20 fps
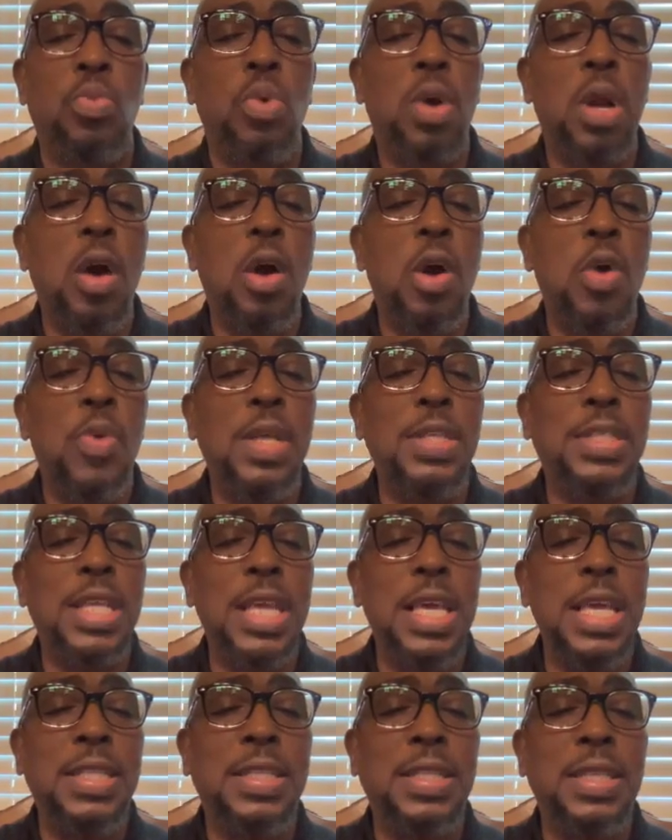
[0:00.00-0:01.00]
Weren't
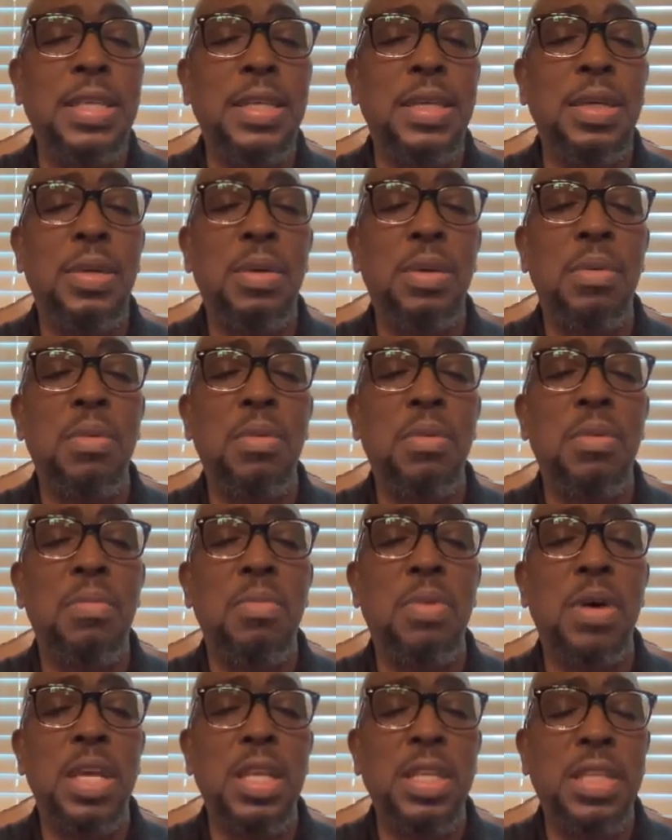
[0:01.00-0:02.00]
always easy,
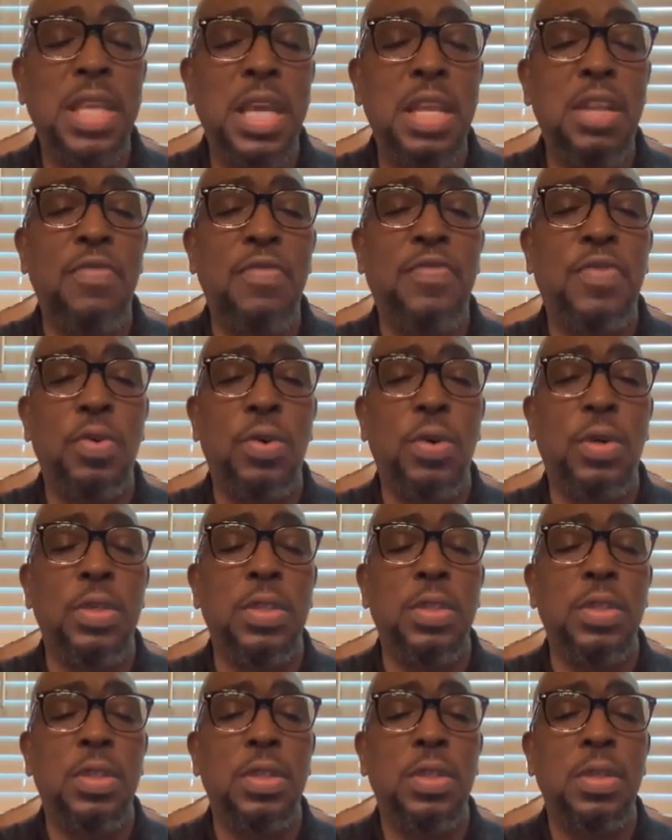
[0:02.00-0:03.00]
but he did it
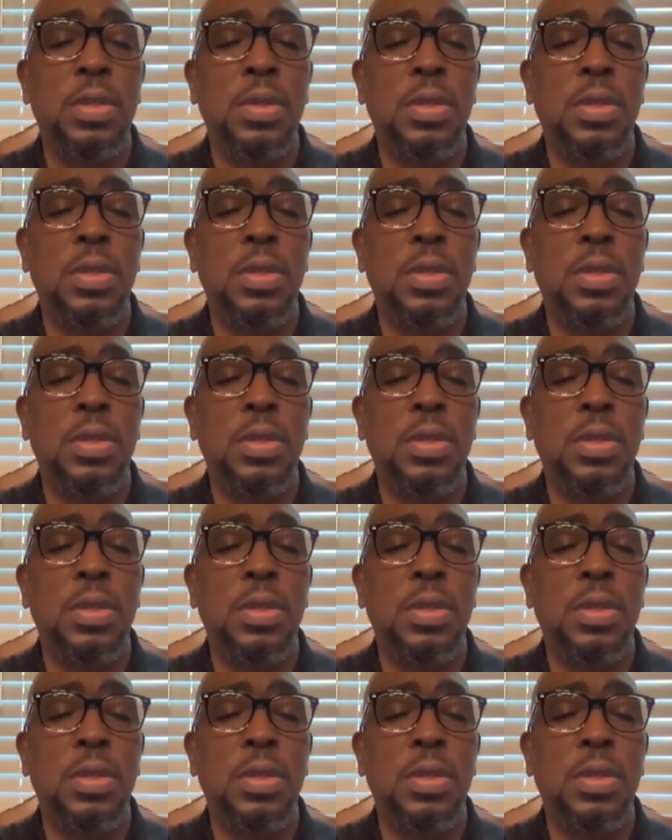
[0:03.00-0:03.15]
for us.